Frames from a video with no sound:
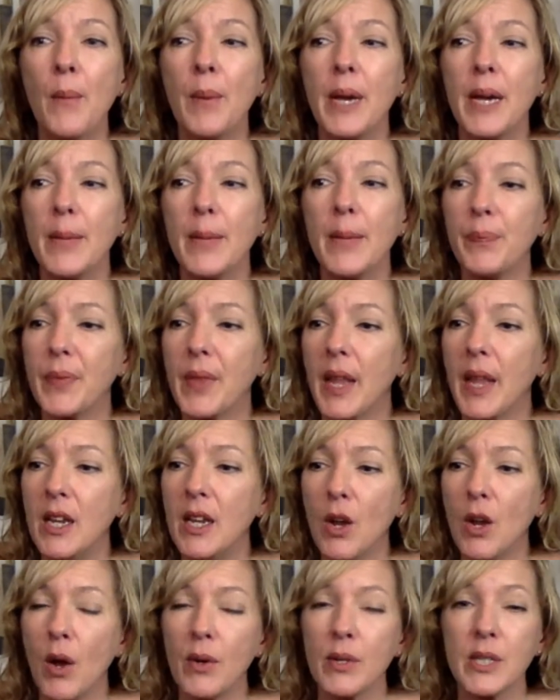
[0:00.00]
But,
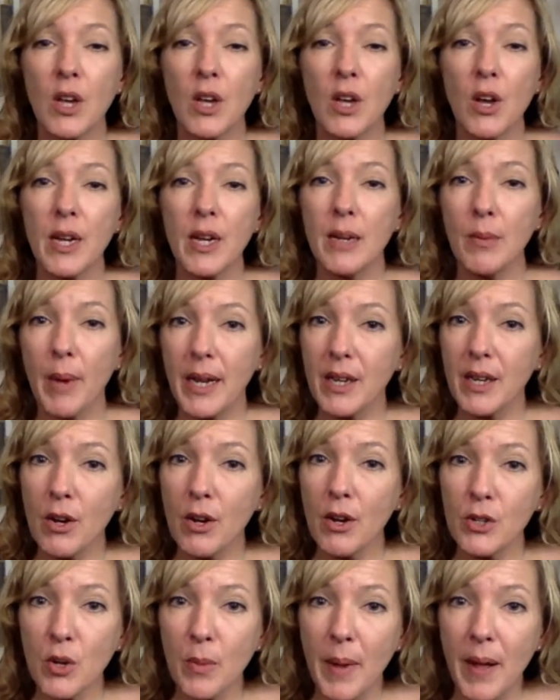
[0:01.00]
you know, I was talking to my
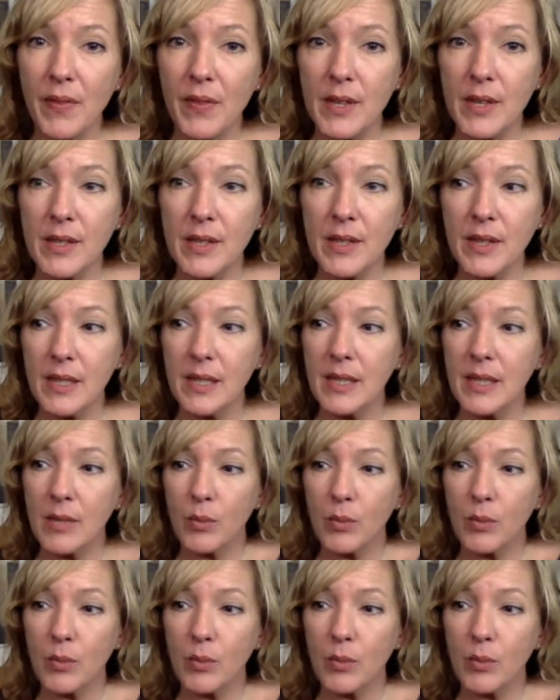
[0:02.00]
doctor about this and I